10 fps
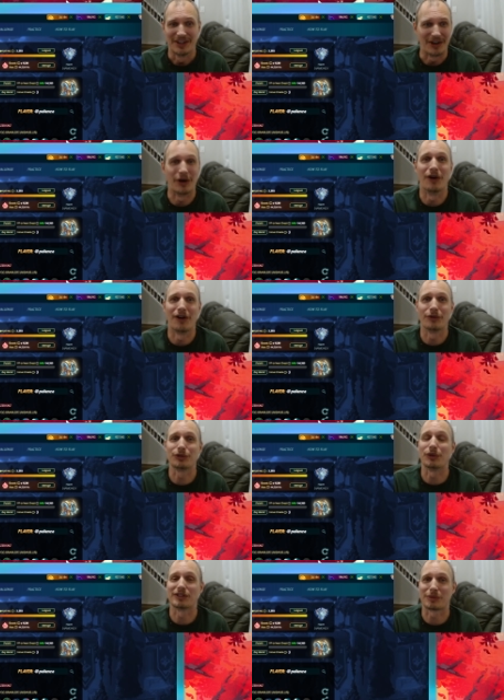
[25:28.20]
I'll, I'll do
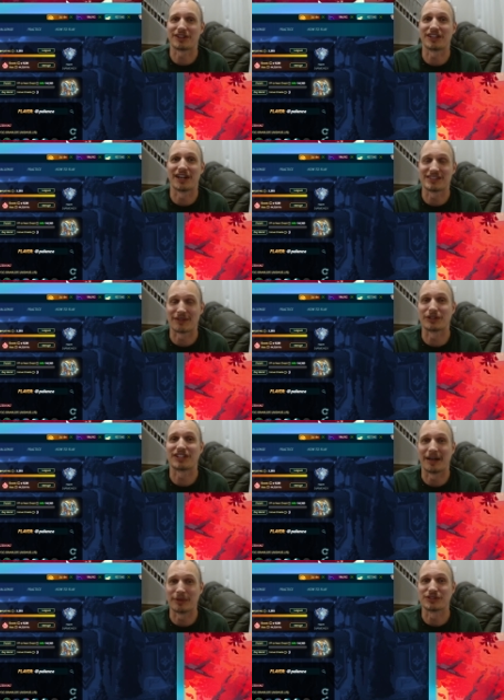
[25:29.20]
those with you guys every
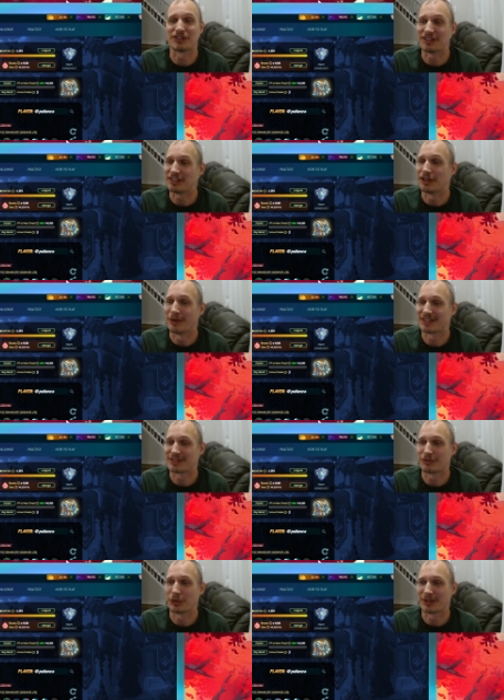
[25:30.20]
time there's an EOS,
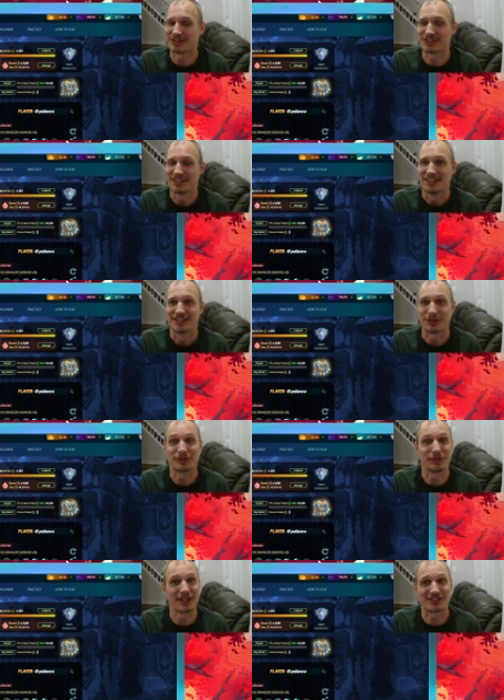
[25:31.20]
of course. So
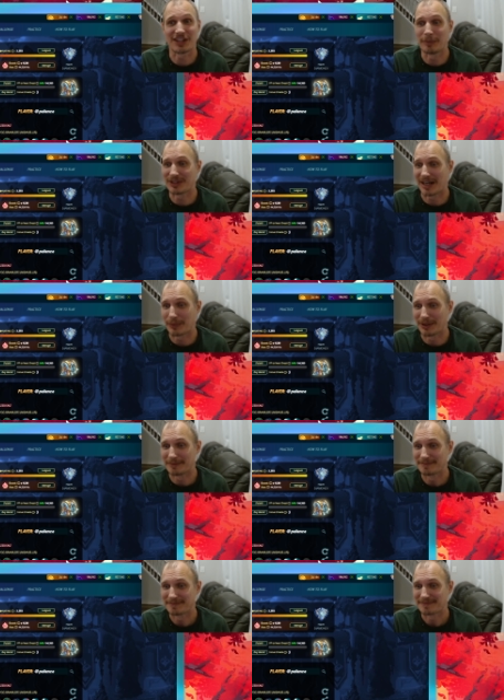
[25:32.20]
until next time with that one.